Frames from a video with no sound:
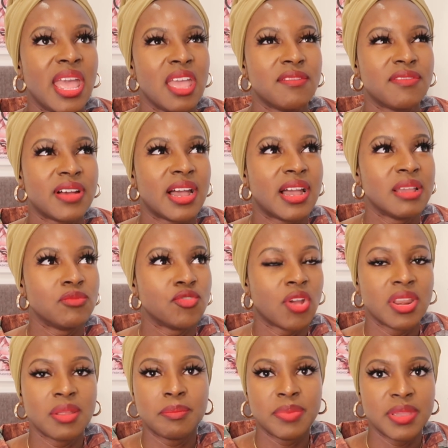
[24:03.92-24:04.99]
If I'm
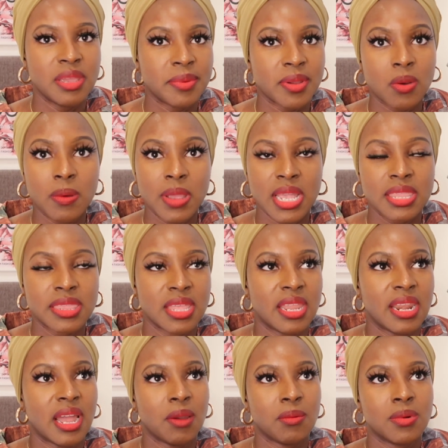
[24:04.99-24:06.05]
trying to be a bit quick,
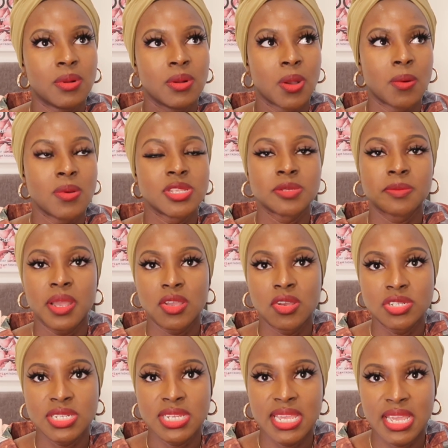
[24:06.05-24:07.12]
then I will go into my
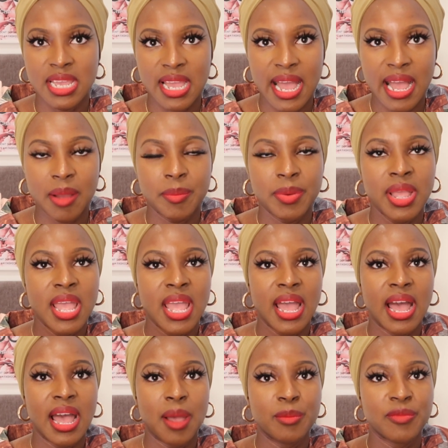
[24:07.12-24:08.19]
hooded heat cap
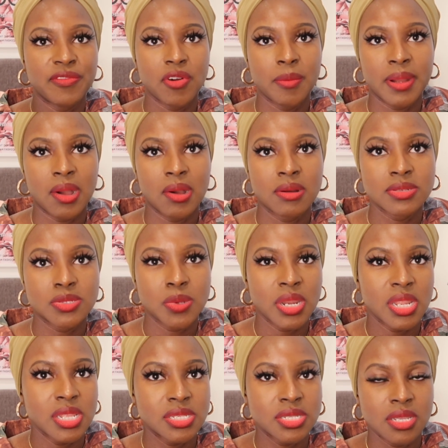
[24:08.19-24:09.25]
for about
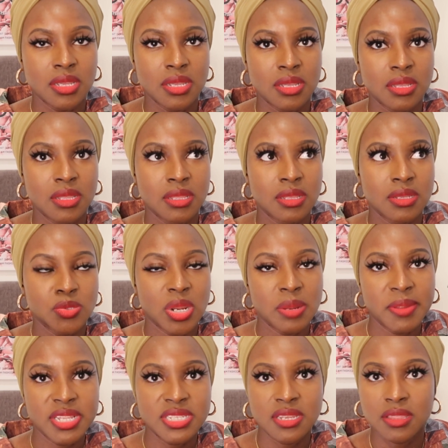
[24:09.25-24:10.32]
20
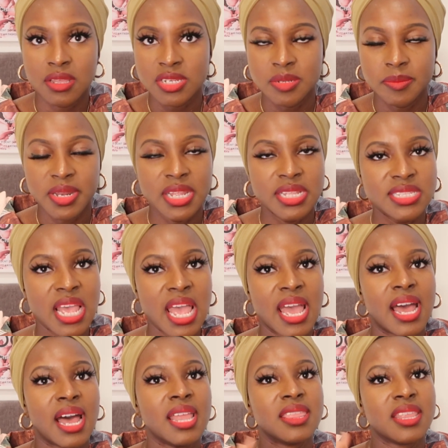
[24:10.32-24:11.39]
minutes to 30 minutes,
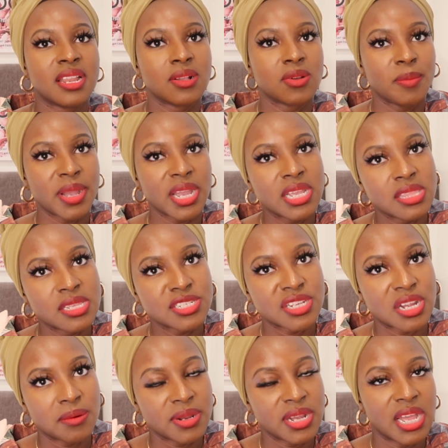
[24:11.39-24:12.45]
and then I'll go back in the
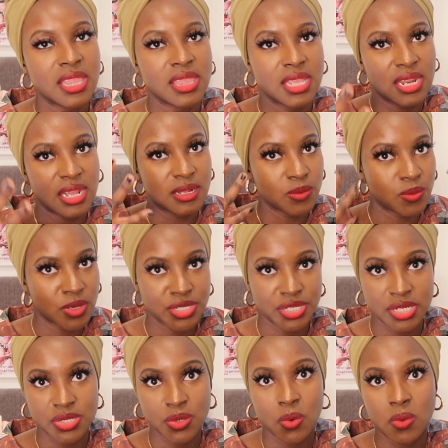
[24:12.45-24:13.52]
shower and then I'll wash
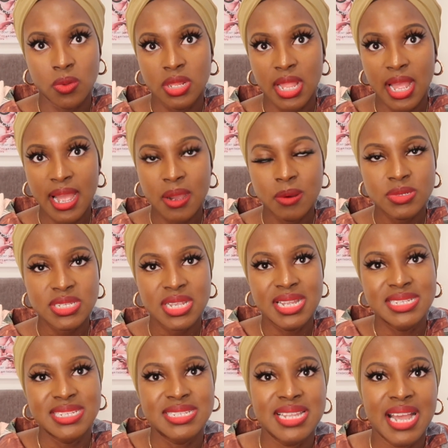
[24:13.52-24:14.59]
it all out
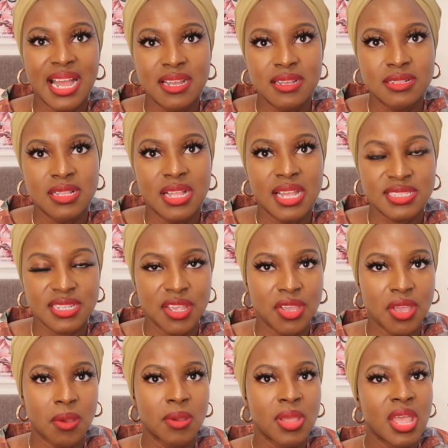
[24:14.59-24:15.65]
and detangle as I
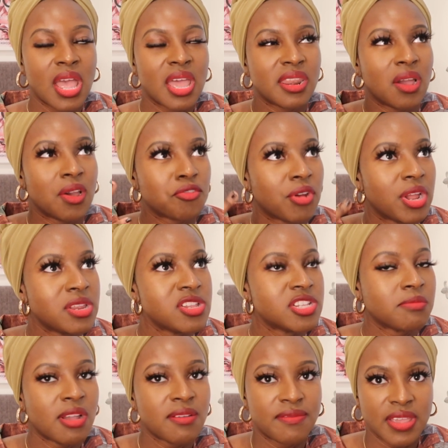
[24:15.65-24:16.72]
go. Now I try to
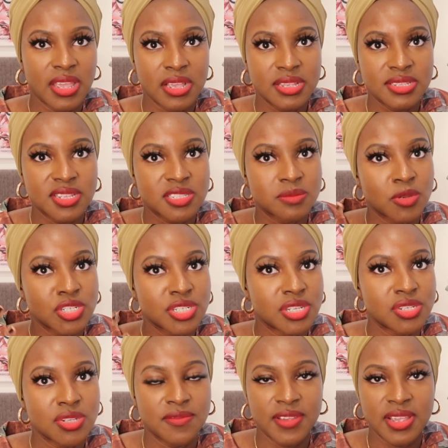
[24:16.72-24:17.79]
use my fingers as much
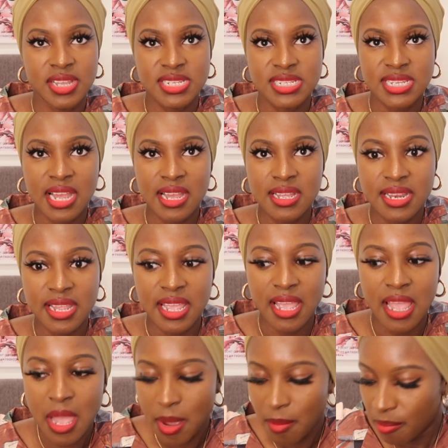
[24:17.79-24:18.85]
and do finger
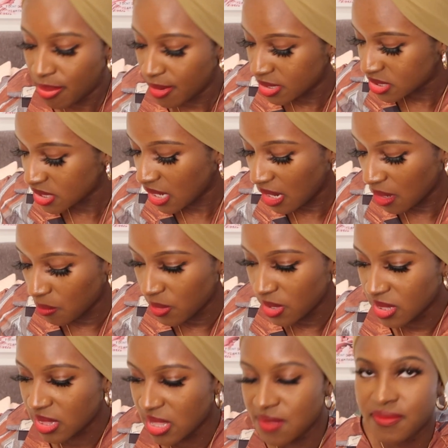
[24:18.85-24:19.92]
detangling, but I
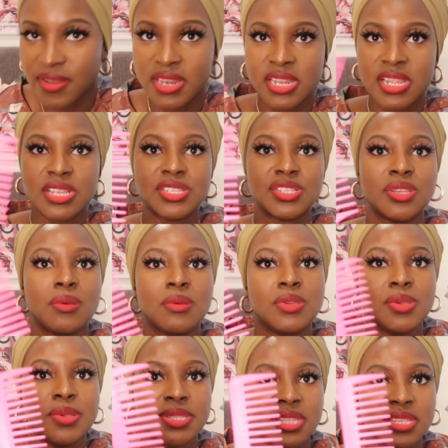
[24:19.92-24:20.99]
will, if I need to,
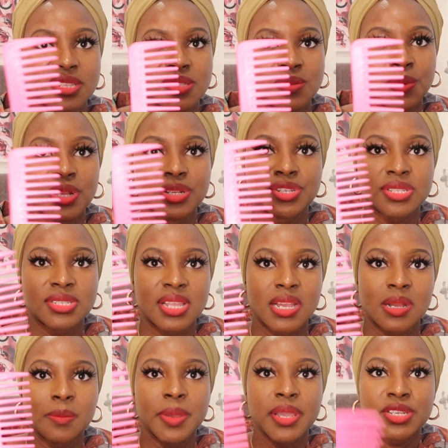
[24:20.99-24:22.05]
use this as well just to
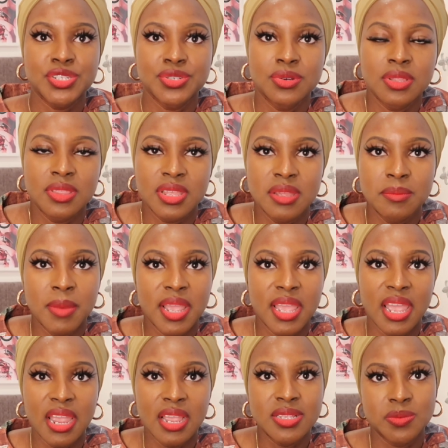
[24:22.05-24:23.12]
help make sure that my
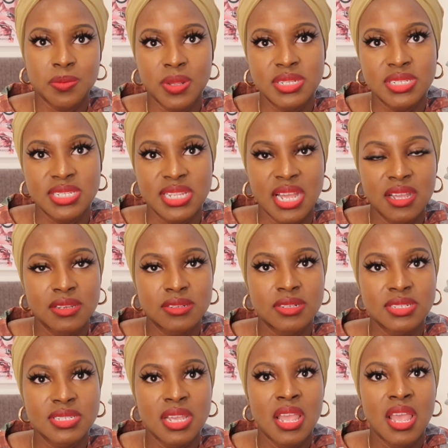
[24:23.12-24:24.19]
hair is well
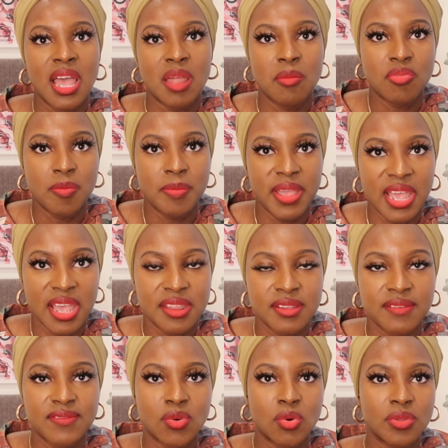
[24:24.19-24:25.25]
detangled and
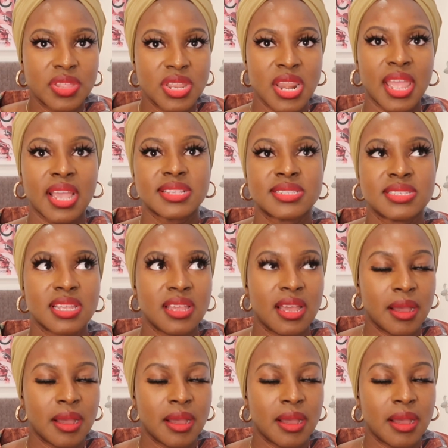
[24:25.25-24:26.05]
prepared for the next